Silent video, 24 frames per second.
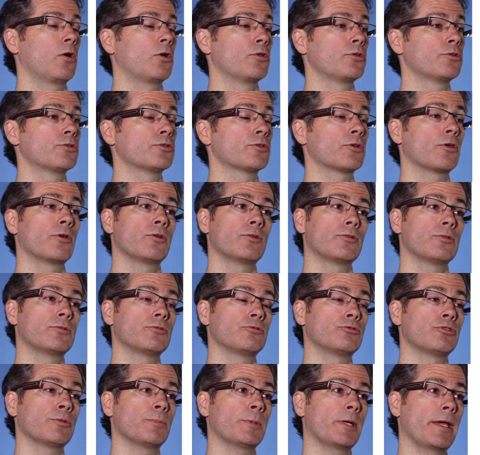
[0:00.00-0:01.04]
So
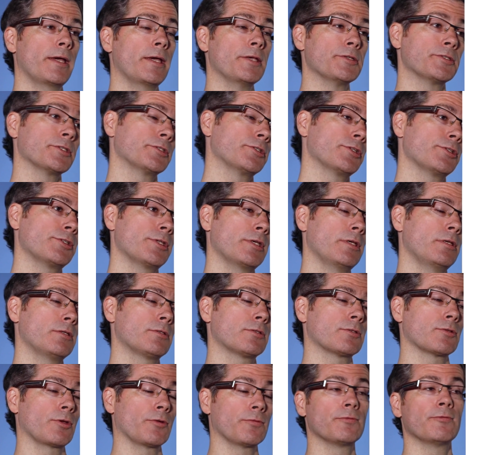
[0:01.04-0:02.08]
AAA is a
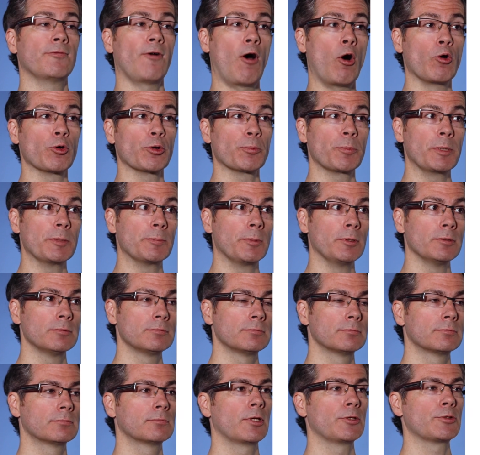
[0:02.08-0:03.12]
disease of older
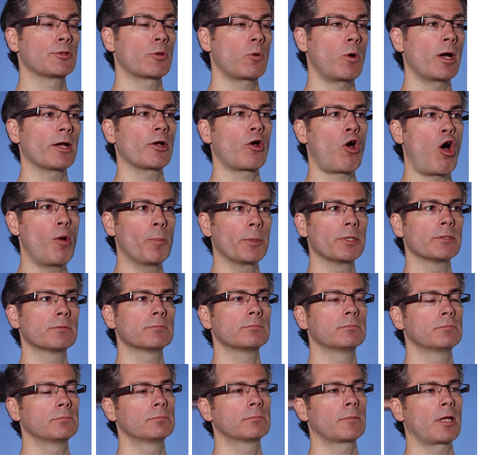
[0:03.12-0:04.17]
people. It's quite
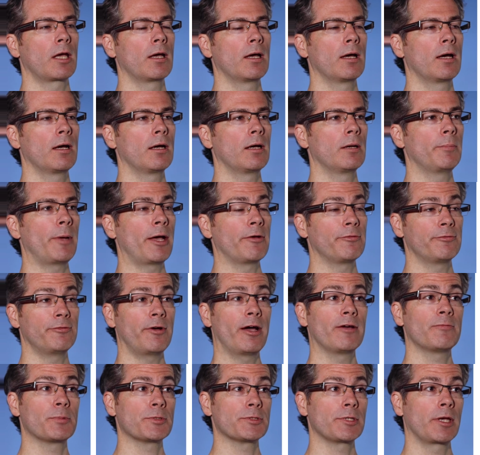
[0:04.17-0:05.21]
common, about
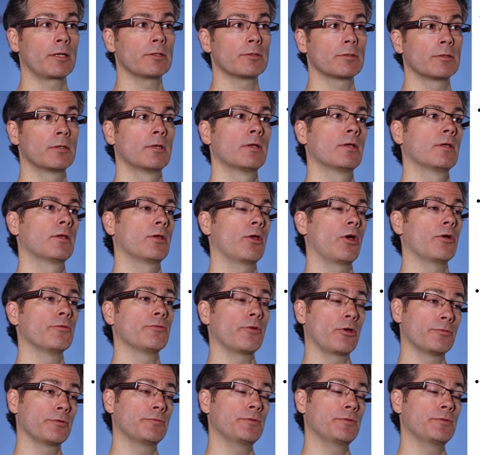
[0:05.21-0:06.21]
5% of over